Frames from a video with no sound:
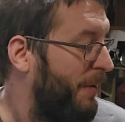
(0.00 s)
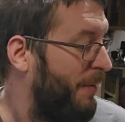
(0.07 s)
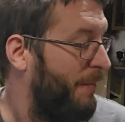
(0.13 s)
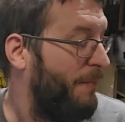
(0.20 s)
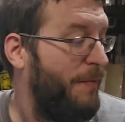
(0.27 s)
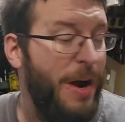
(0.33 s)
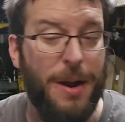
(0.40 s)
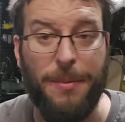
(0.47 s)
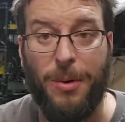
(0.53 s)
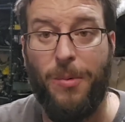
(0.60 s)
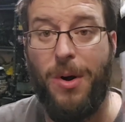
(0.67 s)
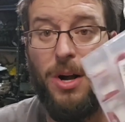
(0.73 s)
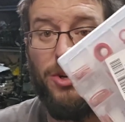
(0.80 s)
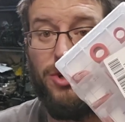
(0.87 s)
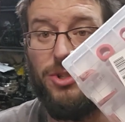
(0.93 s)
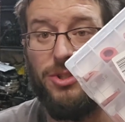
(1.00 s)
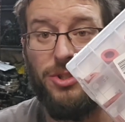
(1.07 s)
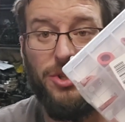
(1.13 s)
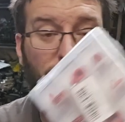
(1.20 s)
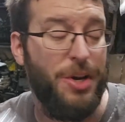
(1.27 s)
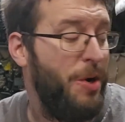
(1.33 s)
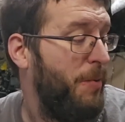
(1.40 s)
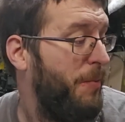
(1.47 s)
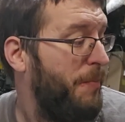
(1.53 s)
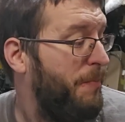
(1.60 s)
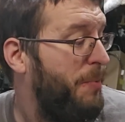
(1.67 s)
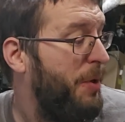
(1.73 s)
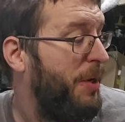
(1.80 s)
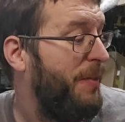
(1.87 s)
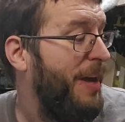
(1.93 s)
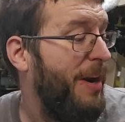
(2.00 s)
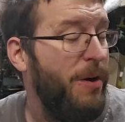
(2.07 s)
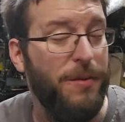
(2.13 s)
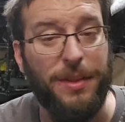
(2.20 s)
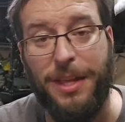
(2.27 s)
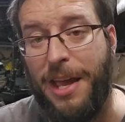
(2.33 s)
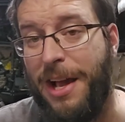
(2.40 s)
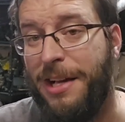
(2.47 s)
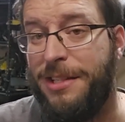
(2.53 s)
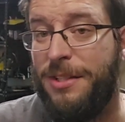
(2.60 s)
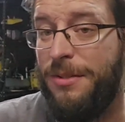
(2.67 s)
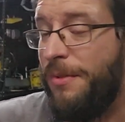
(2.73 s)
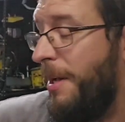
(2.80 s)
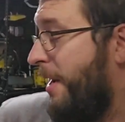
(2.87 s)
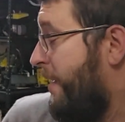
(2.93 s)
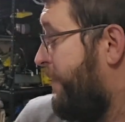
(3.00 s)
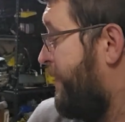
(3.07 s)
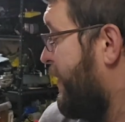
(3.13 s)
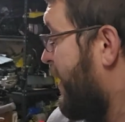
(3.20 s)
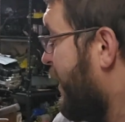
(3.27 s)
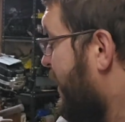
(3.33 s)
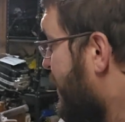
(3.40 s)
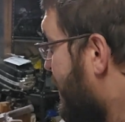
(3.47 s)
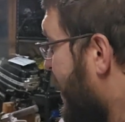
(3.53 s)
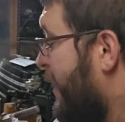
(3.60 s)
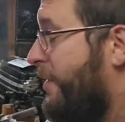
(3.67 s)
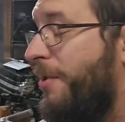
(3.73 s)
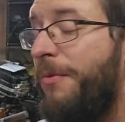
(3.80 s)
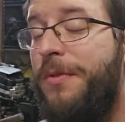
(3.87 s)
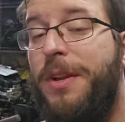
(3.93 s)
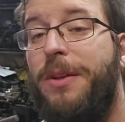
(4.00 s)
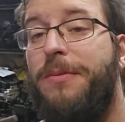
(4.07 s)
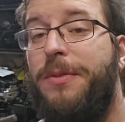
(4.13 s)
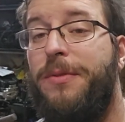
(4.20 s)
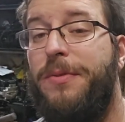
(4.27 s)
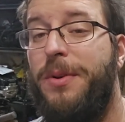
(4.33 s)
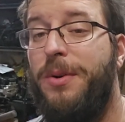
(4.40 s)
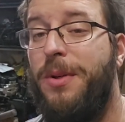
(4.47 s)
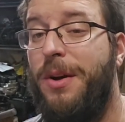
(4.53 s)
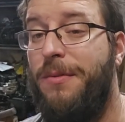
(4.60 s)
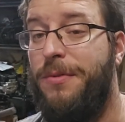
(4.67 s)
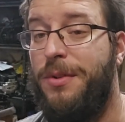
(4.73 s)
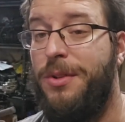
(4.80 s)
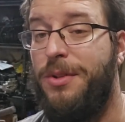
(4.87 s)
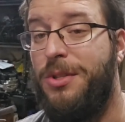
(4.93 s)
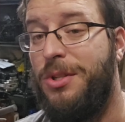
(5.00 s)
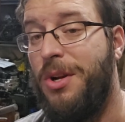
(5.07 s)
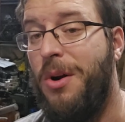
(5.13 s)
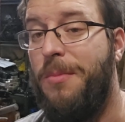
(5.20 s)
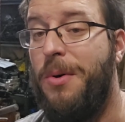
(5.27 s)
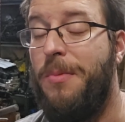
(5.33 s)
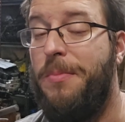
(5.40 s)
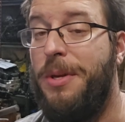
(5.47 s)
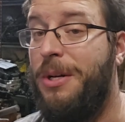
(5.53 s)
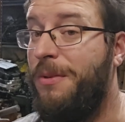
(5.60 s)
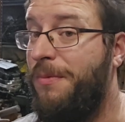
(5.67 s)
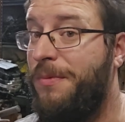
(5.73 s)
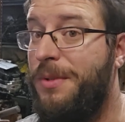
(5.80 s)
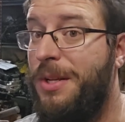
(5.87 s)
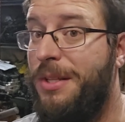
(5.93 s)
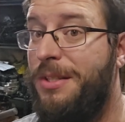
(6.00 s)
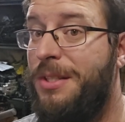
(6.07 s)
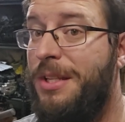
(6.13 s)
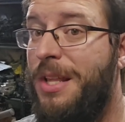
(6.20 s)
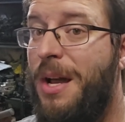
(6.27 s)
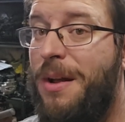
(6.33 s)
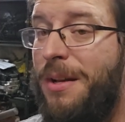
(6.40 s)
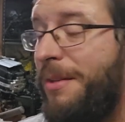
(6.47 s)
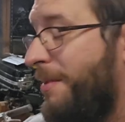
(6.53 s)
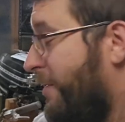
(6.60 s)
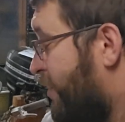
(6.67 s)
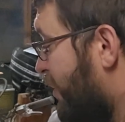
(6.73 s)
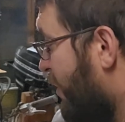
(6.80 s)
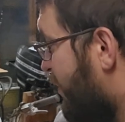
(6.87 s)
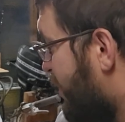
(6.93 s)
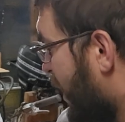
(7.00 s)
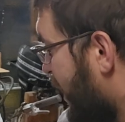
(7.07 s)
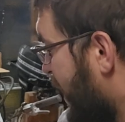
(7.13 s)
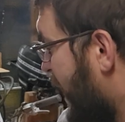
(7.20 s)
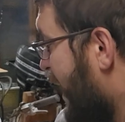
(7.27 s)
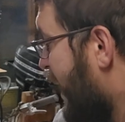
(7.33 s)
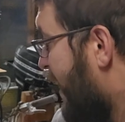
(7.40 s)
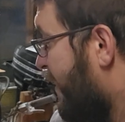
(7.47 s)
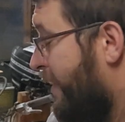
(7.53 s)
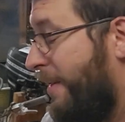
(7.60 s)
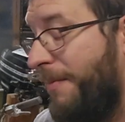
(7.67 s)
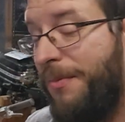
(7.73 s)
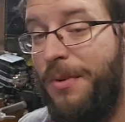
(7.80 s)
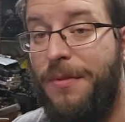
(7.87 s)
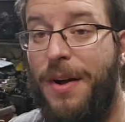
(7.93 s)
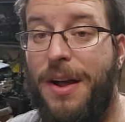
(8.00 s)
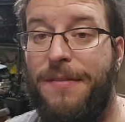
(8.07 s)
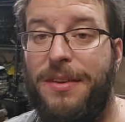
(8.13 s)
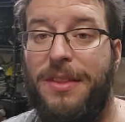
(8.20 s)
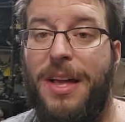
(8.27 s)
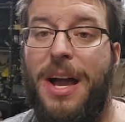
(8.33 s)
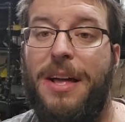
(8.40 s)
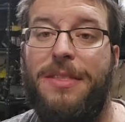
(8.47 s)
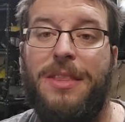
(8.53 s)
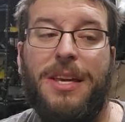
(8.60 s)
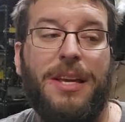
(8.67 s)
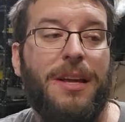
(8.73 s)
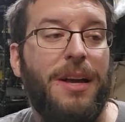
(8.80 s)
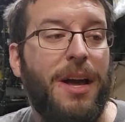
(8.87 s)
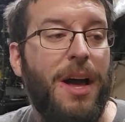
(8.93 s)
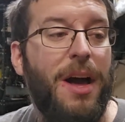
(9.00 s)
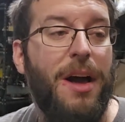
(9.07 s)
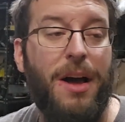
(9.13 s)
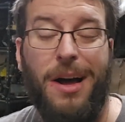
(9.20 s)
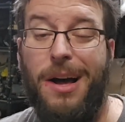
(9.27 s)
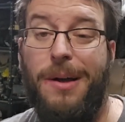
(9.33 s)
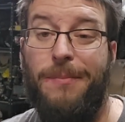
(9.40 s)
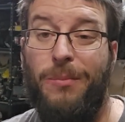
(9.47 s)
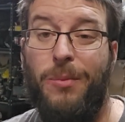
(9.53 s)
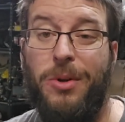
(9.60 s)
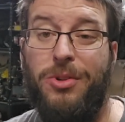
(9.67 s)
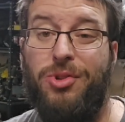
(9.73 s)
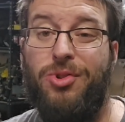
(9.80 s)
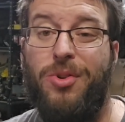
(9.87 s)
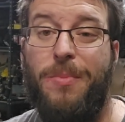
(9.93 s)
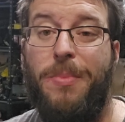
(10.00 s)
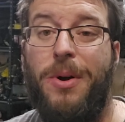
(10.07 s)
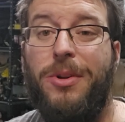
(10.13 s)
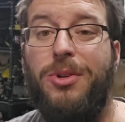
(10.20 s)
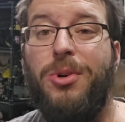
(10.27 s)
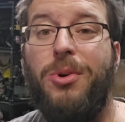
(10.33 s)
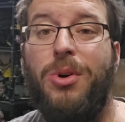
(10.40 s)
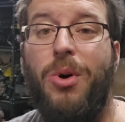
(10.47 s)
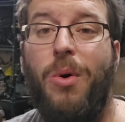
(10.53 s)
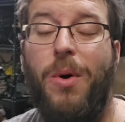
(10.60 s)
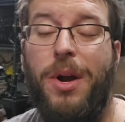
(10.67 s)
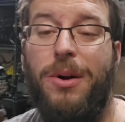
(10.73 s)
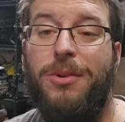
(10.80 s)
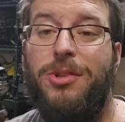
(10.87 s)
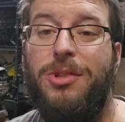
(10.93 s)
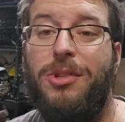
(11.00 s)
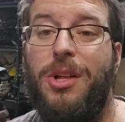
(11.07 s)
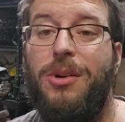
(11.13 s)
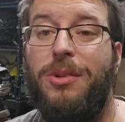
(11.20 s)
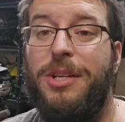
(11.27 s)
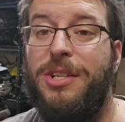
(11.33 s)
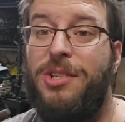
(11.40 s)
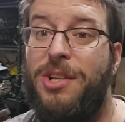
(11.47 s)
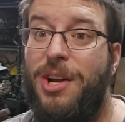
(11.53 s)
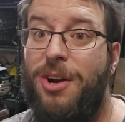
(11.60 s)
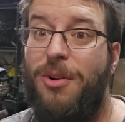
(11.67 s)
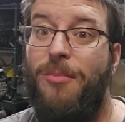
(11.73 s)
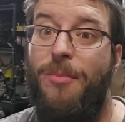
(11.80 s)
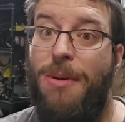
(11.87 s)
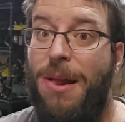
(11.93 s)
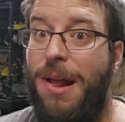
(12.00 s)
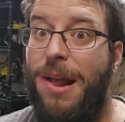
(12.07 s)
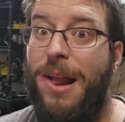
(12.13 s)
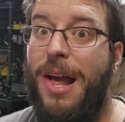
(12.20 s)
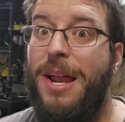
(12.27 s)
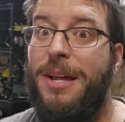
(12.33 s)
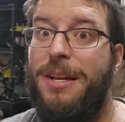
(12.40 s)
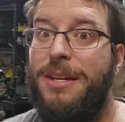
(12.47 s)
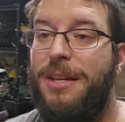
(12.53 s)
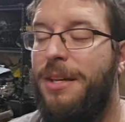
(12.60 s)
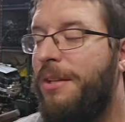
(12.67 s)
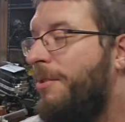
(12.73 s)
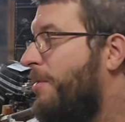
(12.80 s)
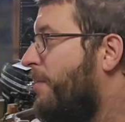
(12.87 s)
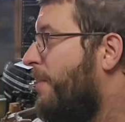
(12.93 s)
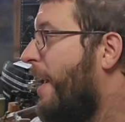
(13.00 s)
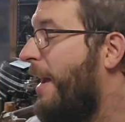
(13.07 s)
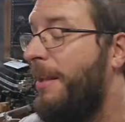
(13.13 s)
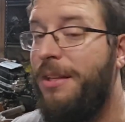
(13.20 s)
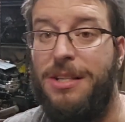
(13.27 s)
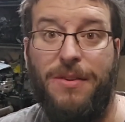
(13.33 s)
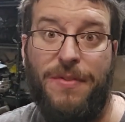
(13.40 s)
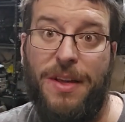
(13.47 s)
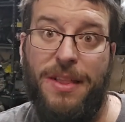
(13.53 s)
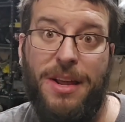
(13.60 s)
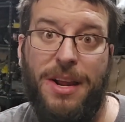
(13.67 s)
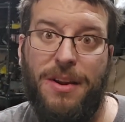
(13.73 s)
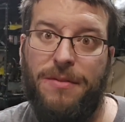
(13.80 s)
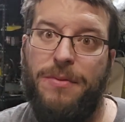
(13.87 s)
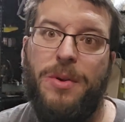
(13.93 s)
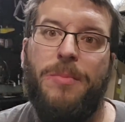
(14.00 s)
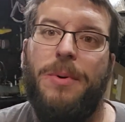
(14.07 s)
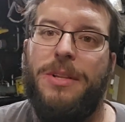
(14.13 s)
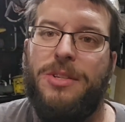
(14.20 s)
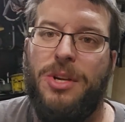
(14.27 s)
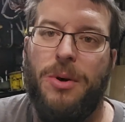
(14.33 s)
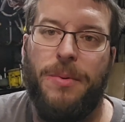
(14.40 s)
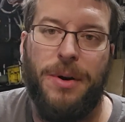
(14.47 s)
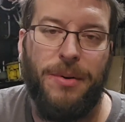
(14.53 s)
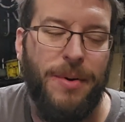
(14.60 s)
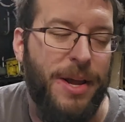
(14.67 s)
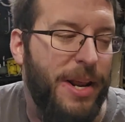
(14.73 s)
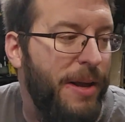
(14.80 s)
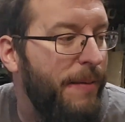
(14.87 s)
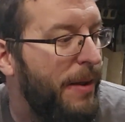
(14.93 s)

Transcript: Fiber washers, you know, putting that on the gas fitting, the banjo fitting for the fuel line for the snowmobile. If you didn't see that, you should go check that out. Reviving that thing. Wants to drip onto a coil slowly, so I gotta do that. At least I found that out a few months ago when I ran it.